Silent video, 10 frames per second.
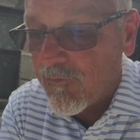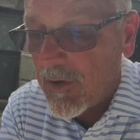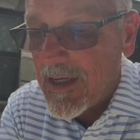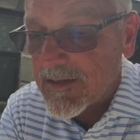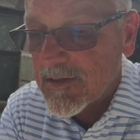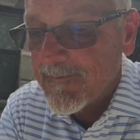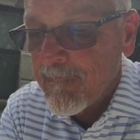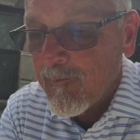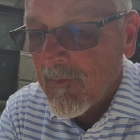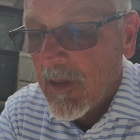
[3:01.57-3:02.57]
for us,
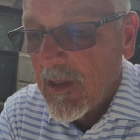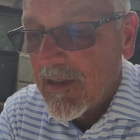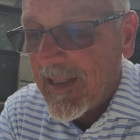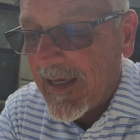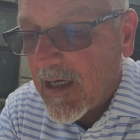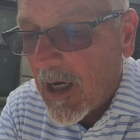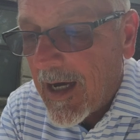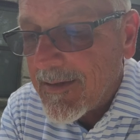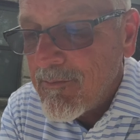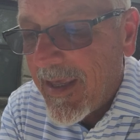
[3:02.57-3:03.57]
that
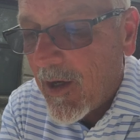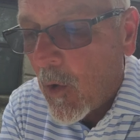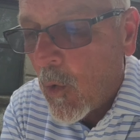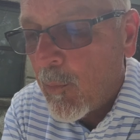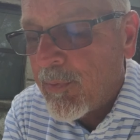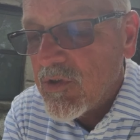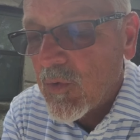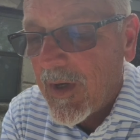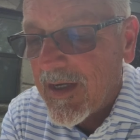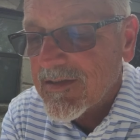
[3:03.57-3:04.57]
God may open
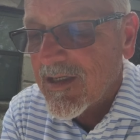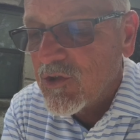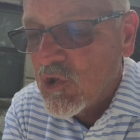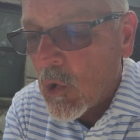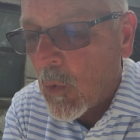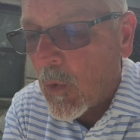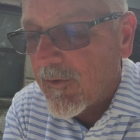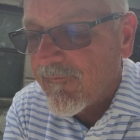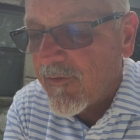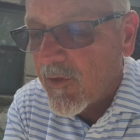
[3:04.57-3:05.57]
to us a
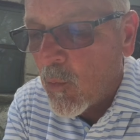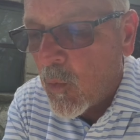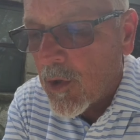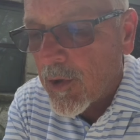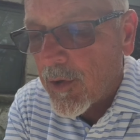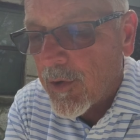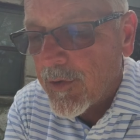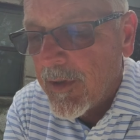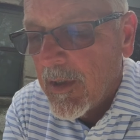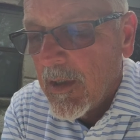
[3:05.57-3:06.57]
door for the
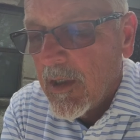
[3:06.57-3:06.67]
word